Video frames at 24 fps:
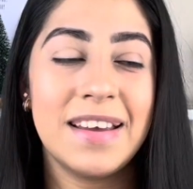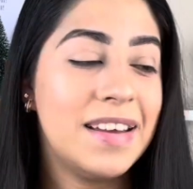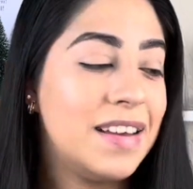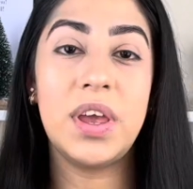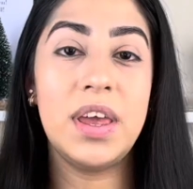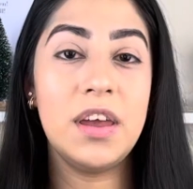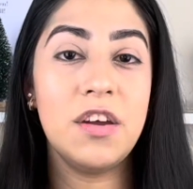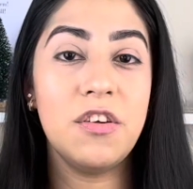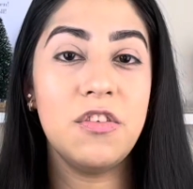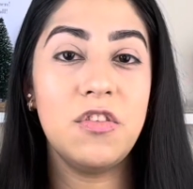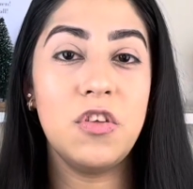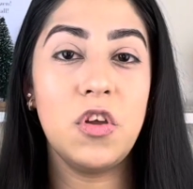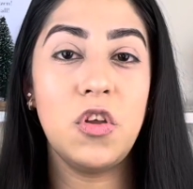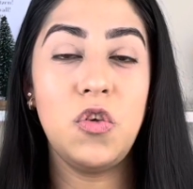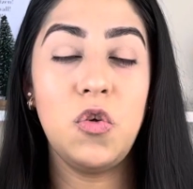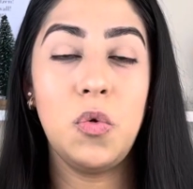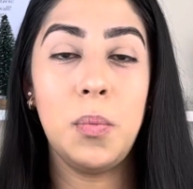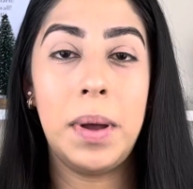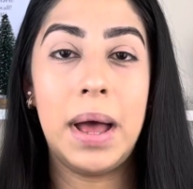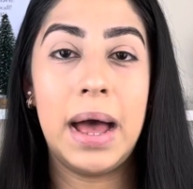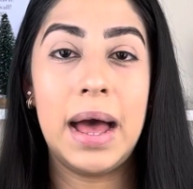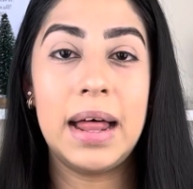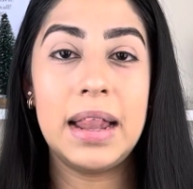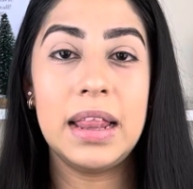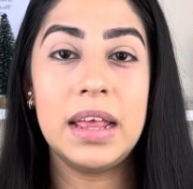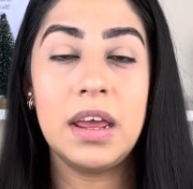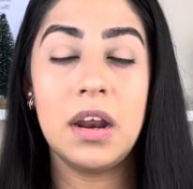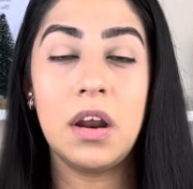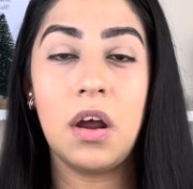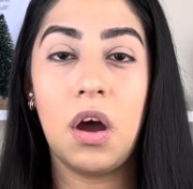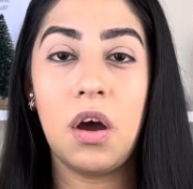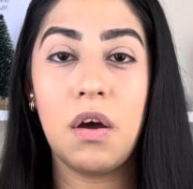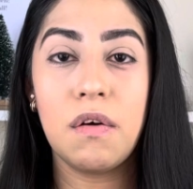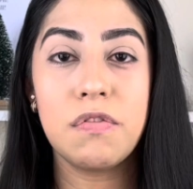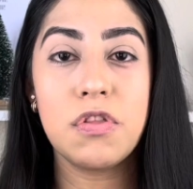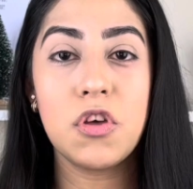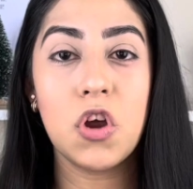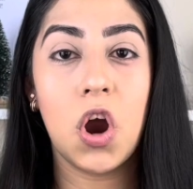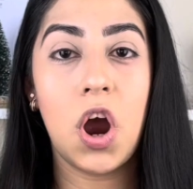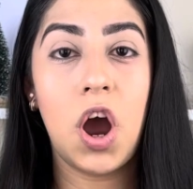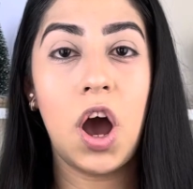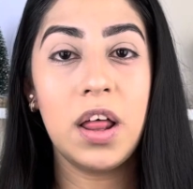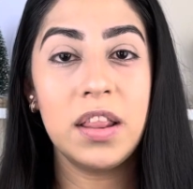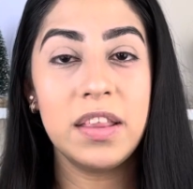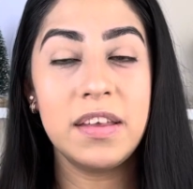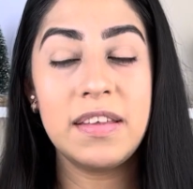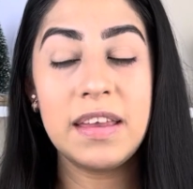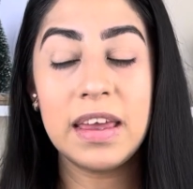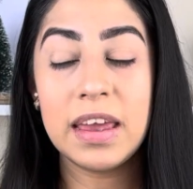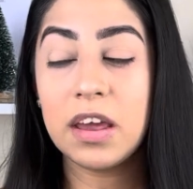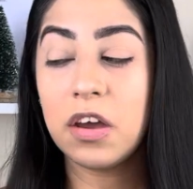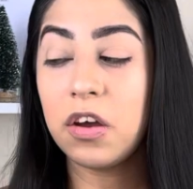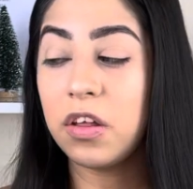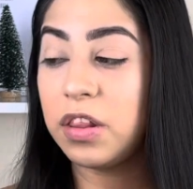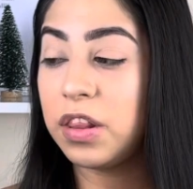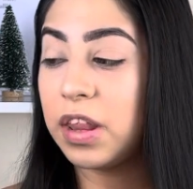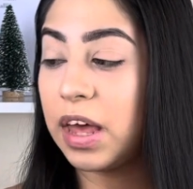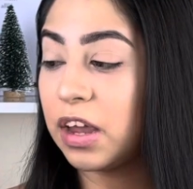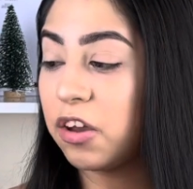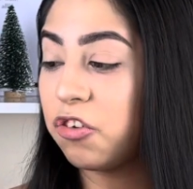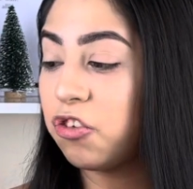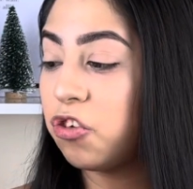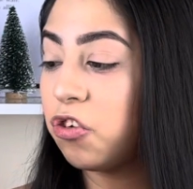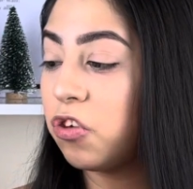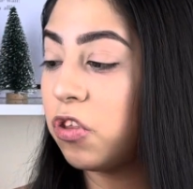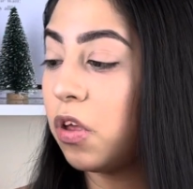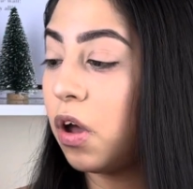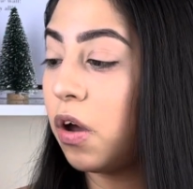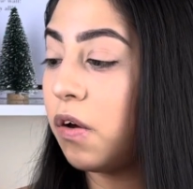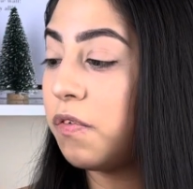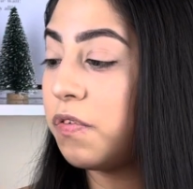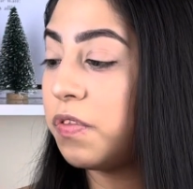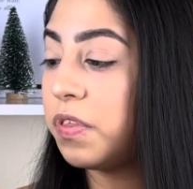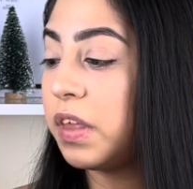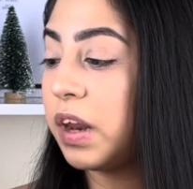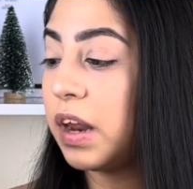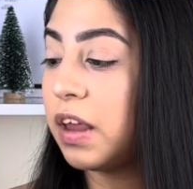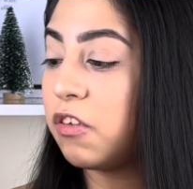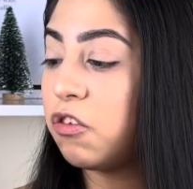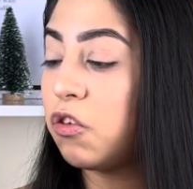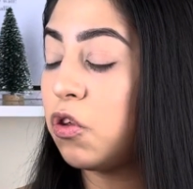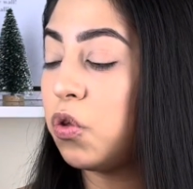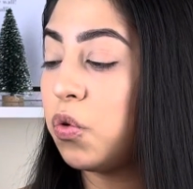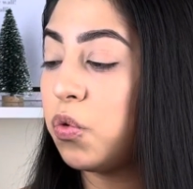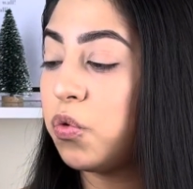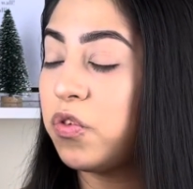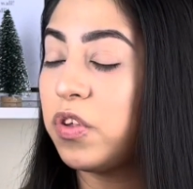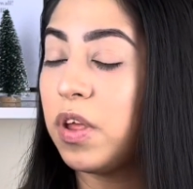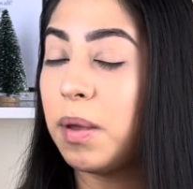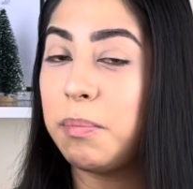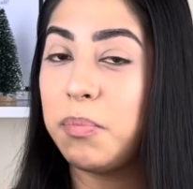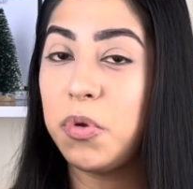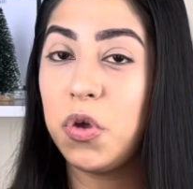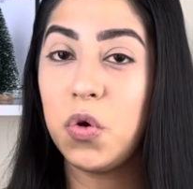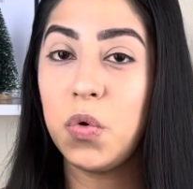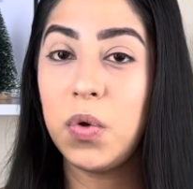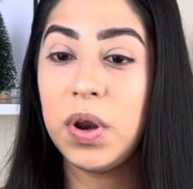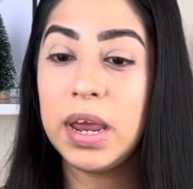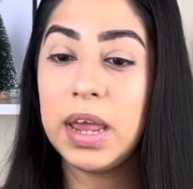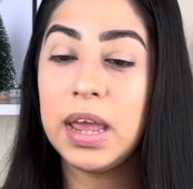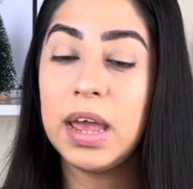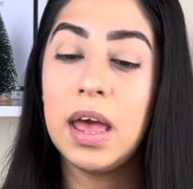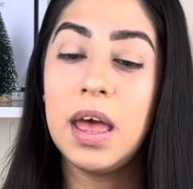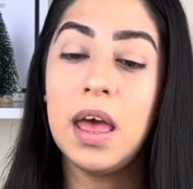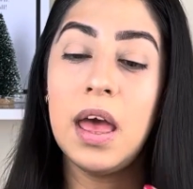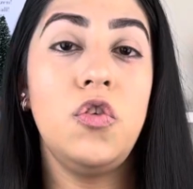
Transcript: Here's the new palette of their holiday collection of TRESLUCE Beauty.